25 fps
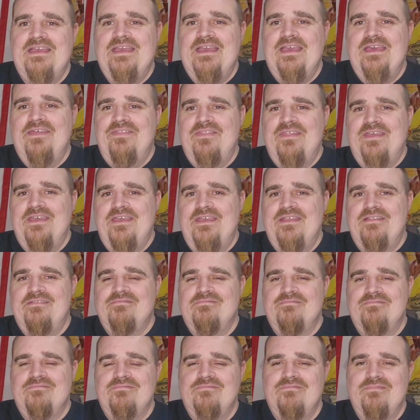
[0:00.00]
and
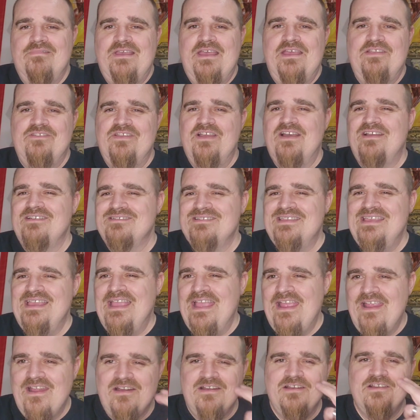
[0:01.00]
then as
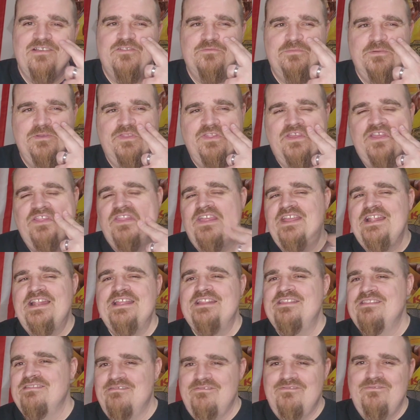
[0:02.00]
Husky Harris, but then he
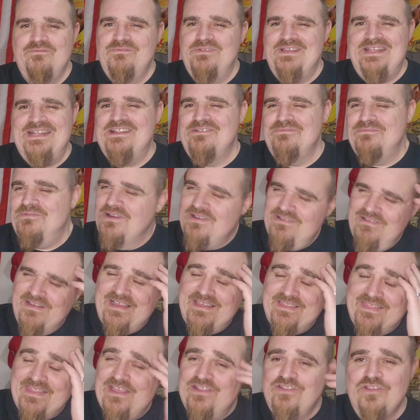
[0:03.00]
didn't really
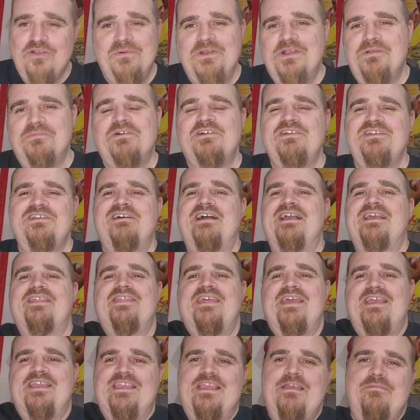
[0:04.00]
like that. Nobody really
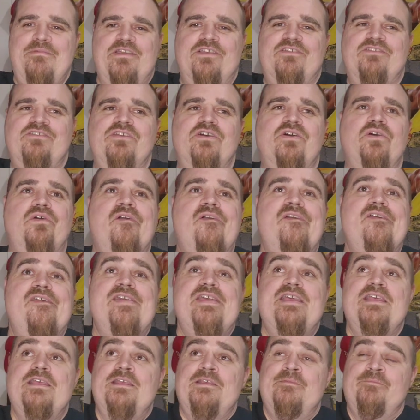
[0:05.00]
liked that gimmick, so
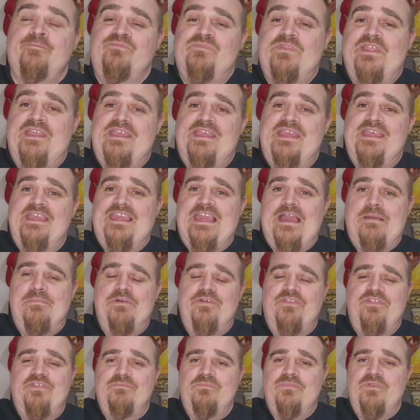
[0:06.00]
he
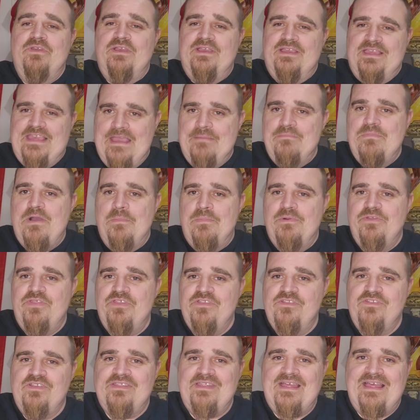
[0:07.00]
came up with
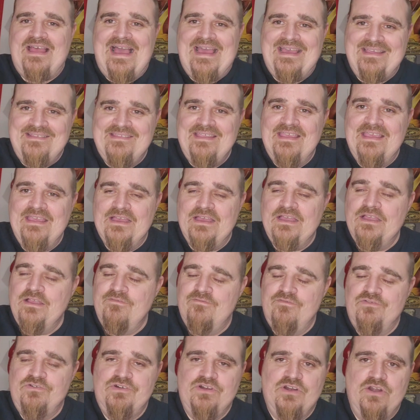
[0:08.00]
this
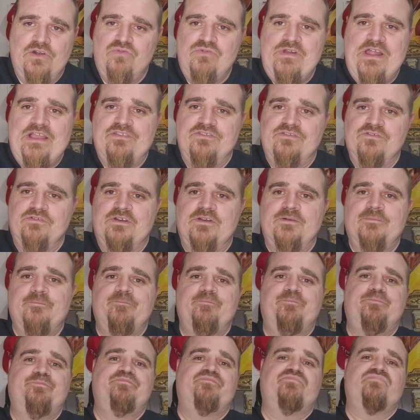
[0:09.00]
idea for a wrestler,
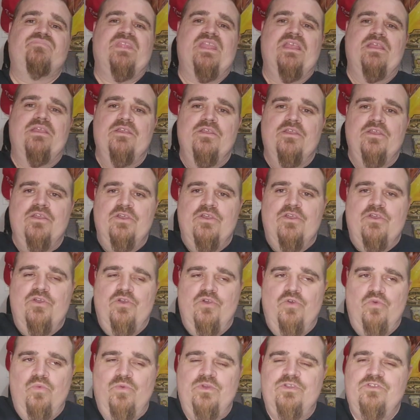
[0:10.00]

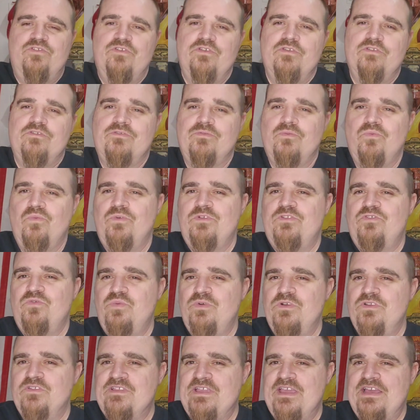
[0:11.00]
which
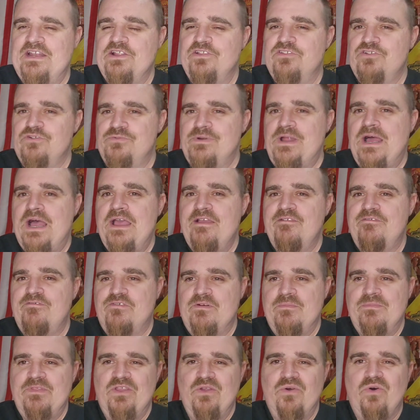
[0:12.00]
was kind of derived
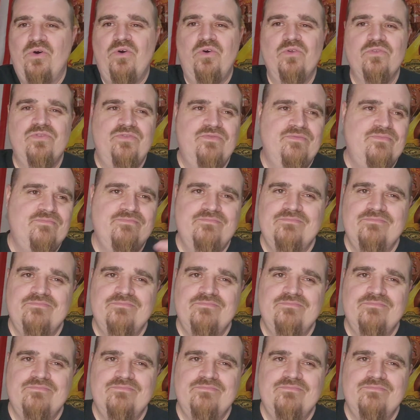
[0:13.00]
from the old,